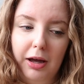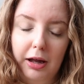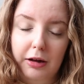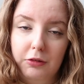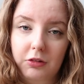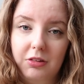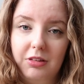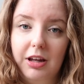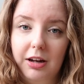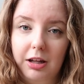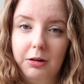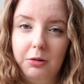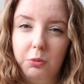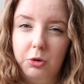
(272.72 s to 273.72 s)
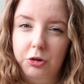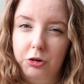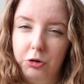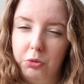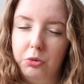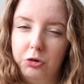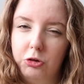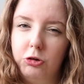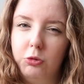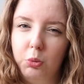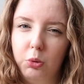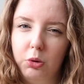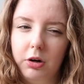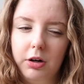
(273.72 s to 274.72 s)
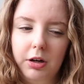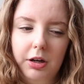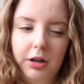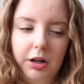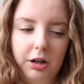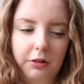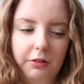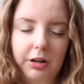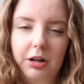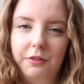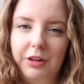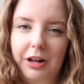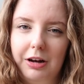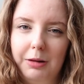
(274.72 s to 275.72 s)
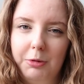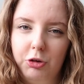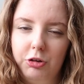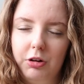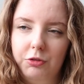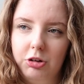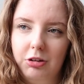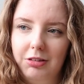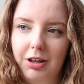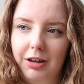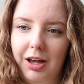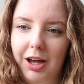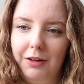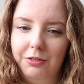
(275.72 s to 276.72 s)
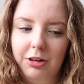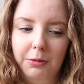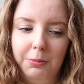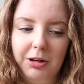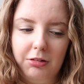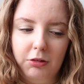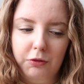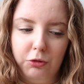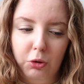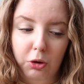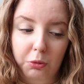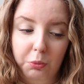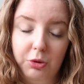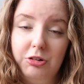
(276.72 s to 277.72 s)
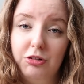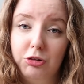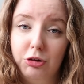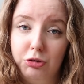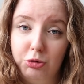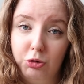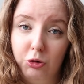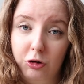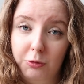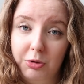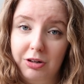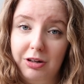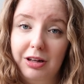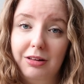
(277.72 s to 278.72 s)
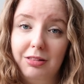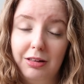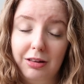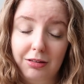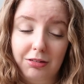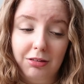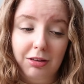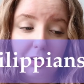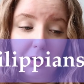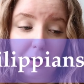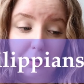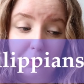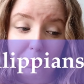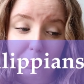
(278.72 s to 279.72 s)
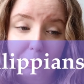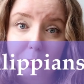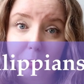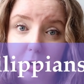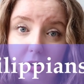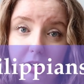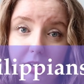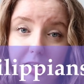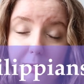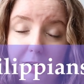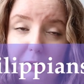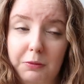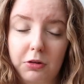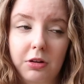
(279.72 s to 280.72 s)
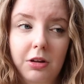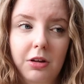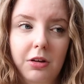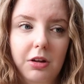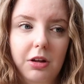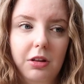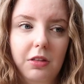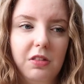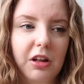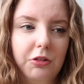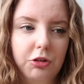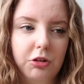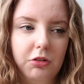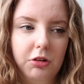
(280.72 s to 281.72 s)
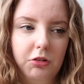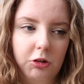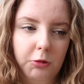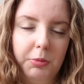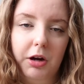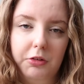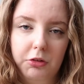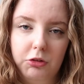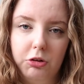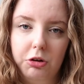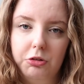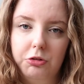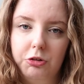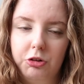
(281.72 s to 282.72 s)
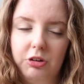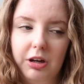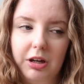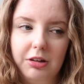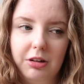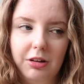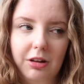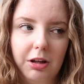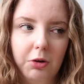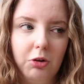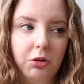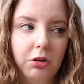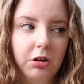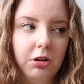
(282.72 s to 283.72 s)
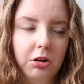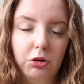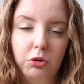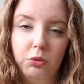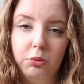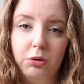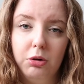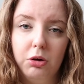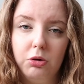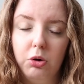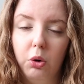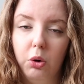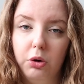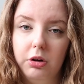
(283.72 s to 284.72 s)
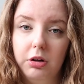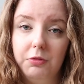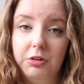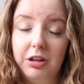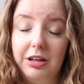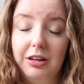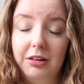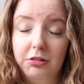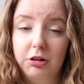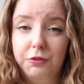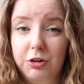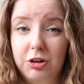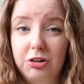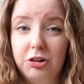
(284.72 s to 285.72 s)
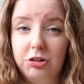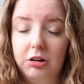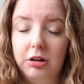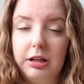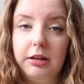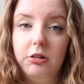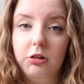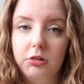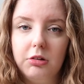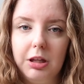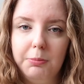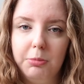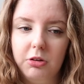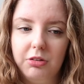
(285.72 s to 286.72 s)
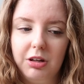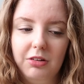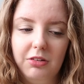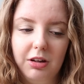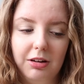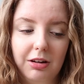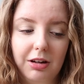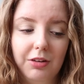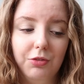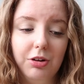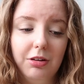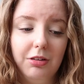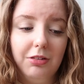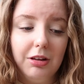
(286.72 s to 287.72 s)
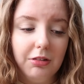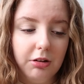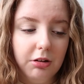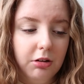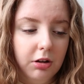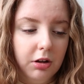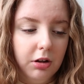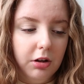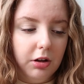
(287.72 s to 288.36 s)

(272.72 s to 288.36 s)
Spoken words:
and steady when you're going to war. I really love that imagery of just like having the peace of God, which is also talked about in this book in the Bible, that just it surpasses all understanding, that, you know, God really is our foundation and he does keep us content in every season.